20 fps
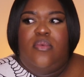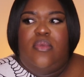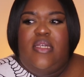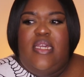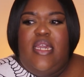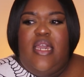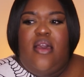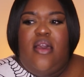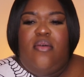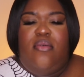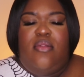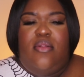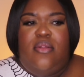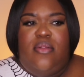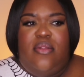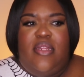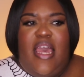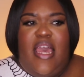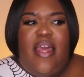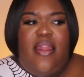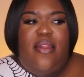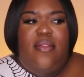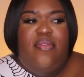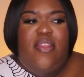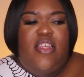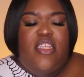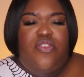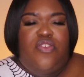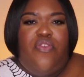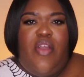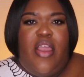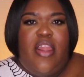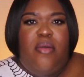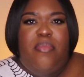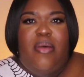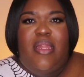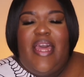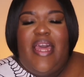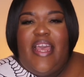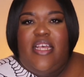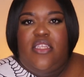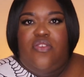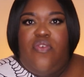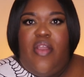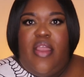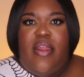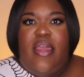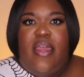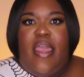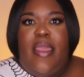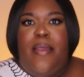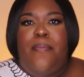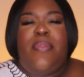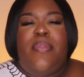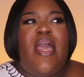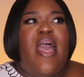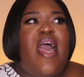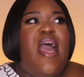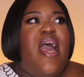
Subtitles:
Yeah, not this Friday, but last Friday.